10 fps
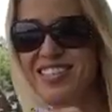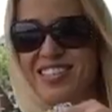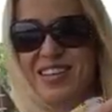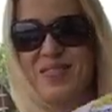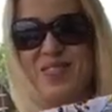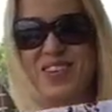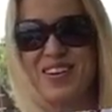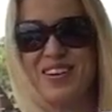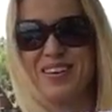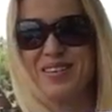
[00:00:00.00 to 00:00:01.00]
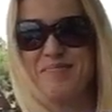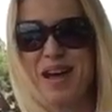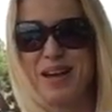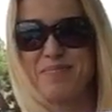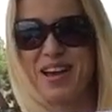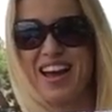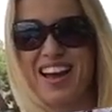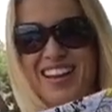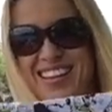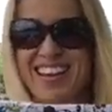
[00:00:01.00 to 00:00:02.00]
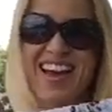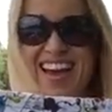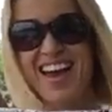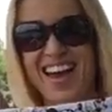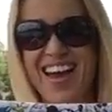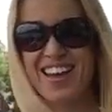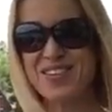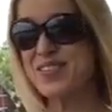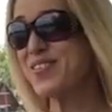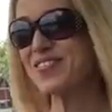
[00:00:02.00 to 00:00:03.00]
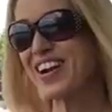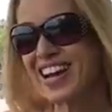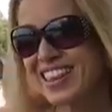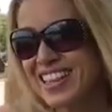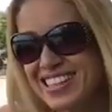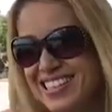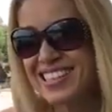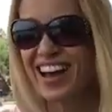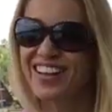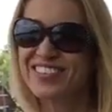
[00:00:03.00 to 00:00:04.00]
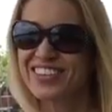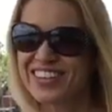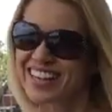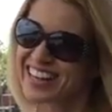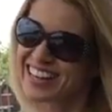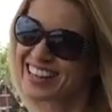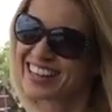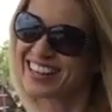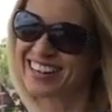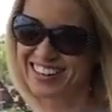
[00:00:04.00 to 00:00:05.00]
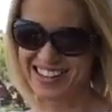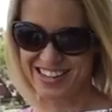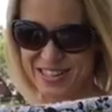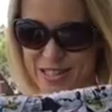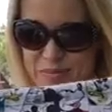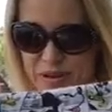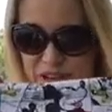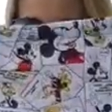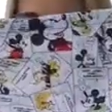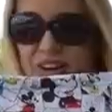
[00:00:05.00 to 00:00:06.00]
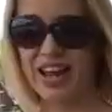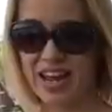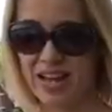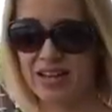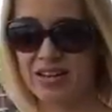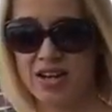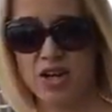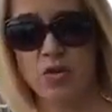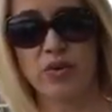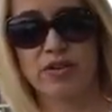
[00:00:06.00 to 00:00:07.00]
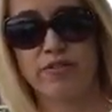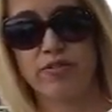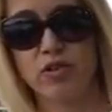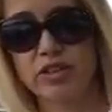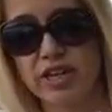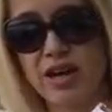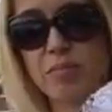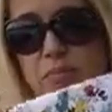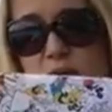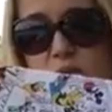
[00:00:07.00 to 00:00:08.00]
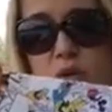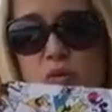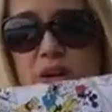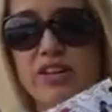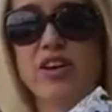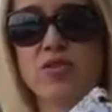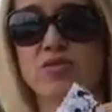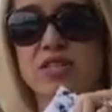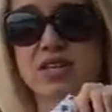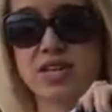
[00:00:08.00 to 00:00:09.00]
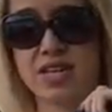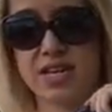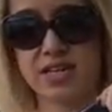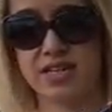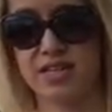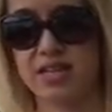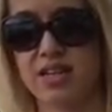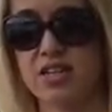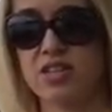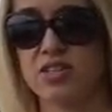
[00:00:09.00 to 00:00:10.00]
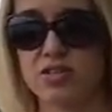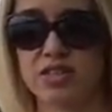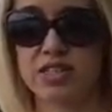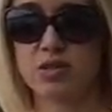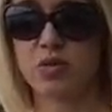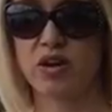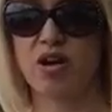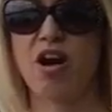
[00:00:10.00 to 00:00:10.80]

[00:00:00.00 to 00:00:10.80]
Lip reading: Disney World backpack, yay! You won't find this in California either. Super cute, and we can fold it up when we don't need it. So this is where